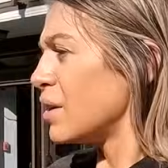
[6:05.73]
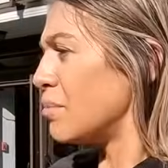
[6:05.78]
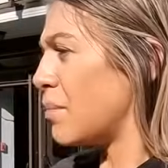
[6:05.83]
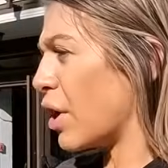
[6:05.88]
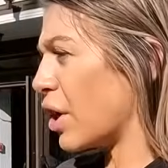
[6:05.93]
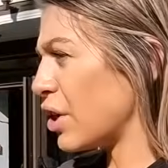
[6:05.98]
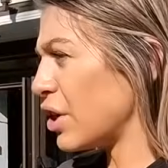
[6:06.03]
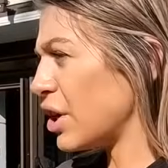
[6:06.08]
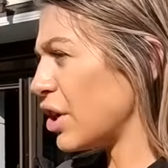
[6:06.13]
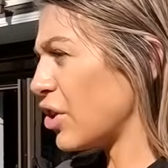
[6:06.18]

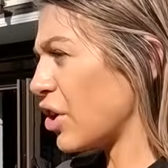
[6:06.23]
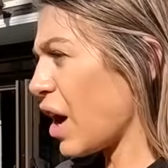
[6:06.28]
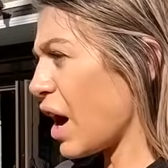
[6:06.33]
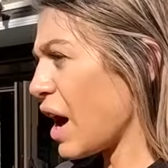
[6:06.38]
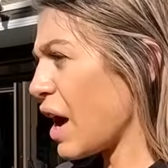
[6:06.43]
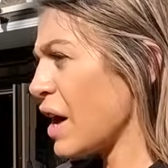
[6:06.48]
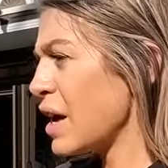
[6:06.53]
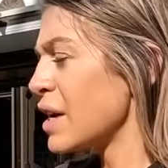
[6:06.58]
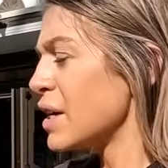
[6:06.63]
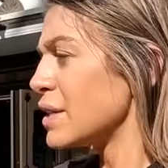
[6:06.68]
Mardi
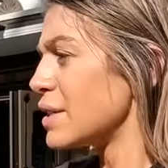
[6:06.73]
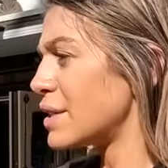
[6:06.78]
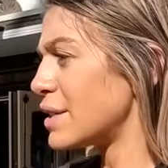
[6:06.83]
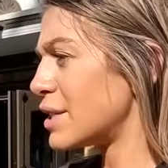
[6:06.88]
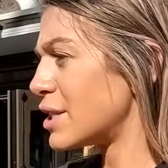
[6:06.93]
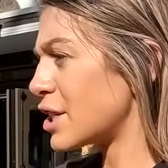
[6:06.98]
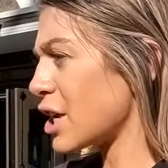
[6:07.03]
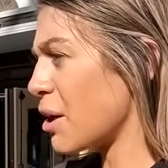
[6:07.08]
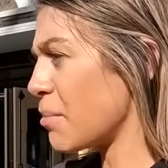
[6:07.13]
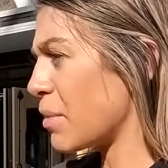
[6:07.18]
Gras,
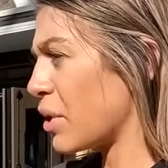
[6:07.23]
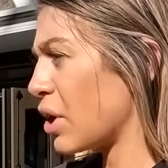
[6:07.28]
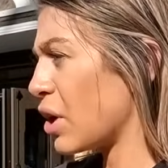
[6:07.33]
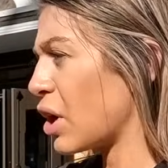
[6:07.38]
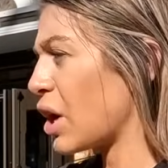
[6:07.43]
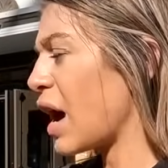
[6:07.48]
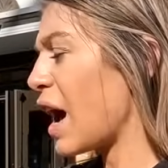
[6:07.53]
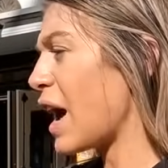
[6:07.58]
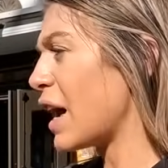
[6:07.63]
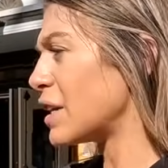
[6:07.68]
summer,
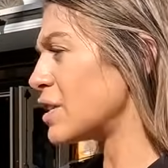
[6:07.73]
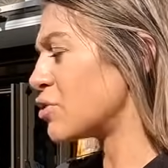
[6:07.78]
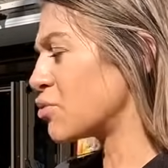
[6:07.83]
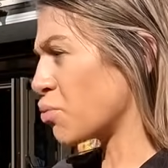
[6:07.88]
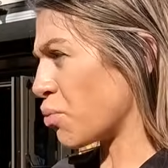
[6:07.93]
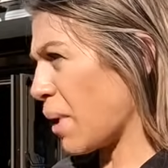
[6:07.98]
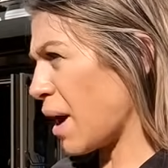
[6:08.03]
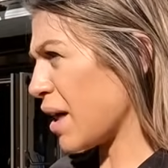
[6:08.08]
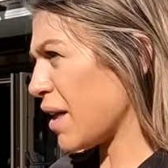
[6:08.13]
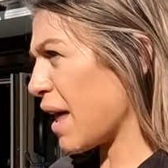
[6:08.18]
as
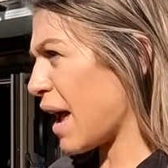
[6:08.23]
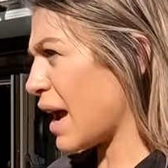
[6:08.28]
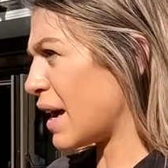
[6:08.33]
well as